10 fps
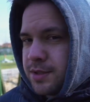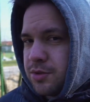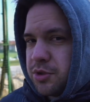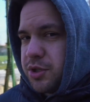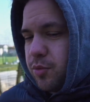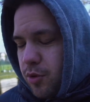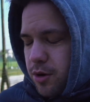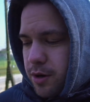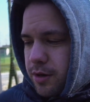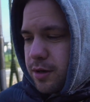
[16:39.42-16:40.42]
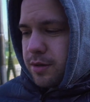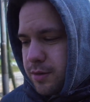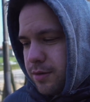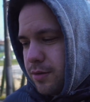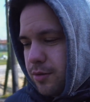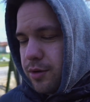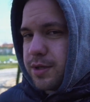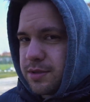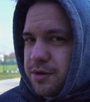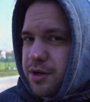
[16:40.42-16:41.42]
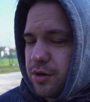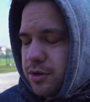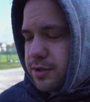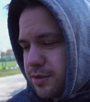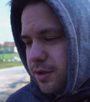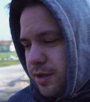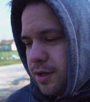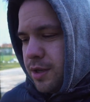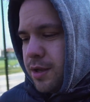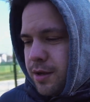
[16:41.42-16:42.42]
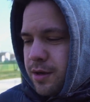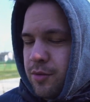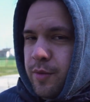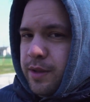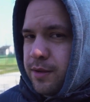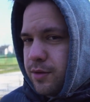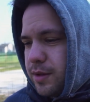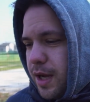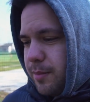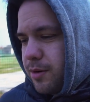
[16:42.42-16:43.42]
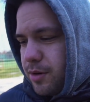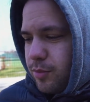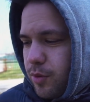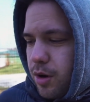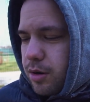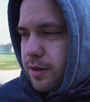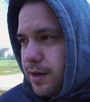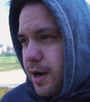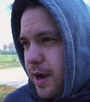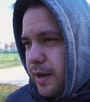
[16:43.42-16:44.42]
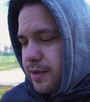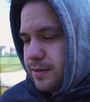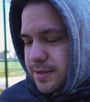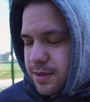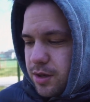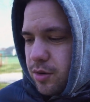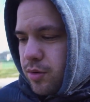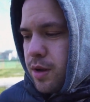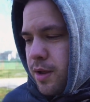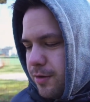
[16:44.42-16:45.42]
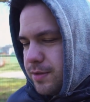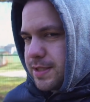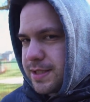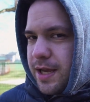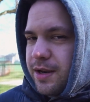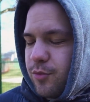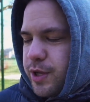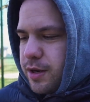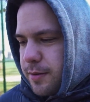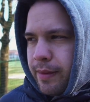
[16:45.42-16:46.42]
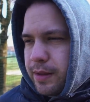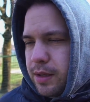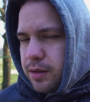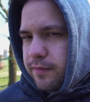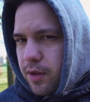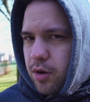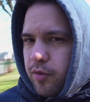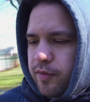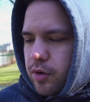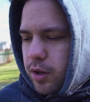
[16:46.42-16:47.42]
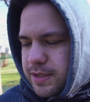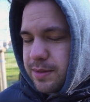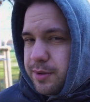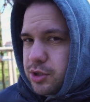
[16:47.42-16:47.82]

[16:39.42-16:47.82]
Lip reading: Sushi work, orchestra rehearsal. I went to Tama on a walk, on a hike in the snow. It was an exciting week. I think the vlog overall is a bit